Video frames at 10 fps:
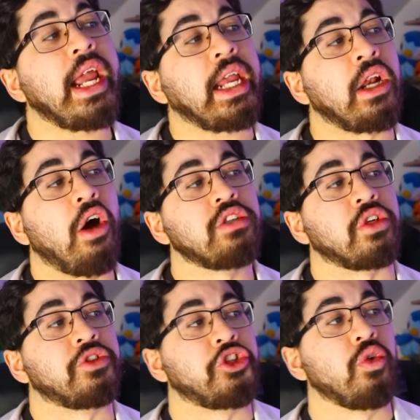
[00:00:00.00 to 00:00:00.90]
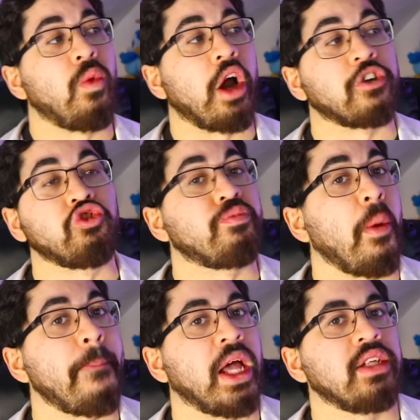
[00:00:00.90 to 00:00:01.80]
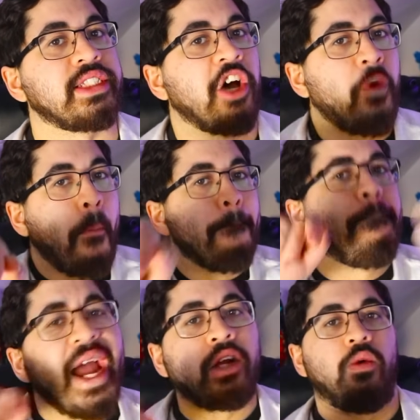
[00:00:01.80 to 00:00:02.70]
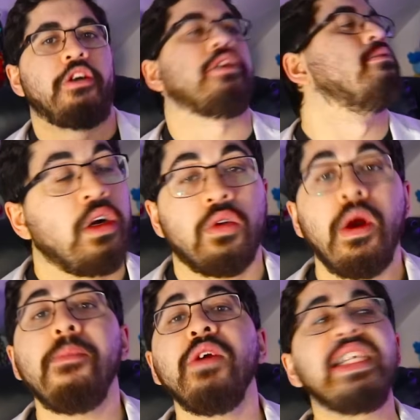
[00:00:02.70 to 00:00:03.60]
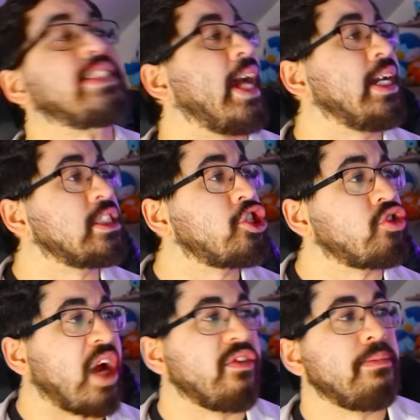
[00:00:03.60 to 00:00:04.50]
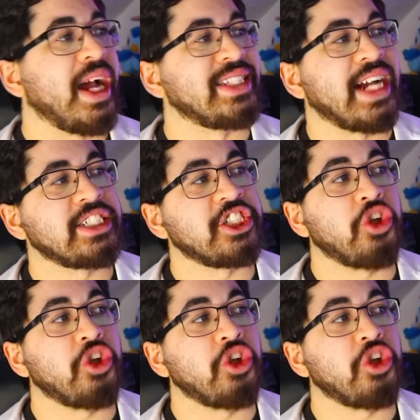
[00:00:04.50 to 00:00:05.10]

can also shoot water to propel itself backward. Remoraid tends to travel by attaching to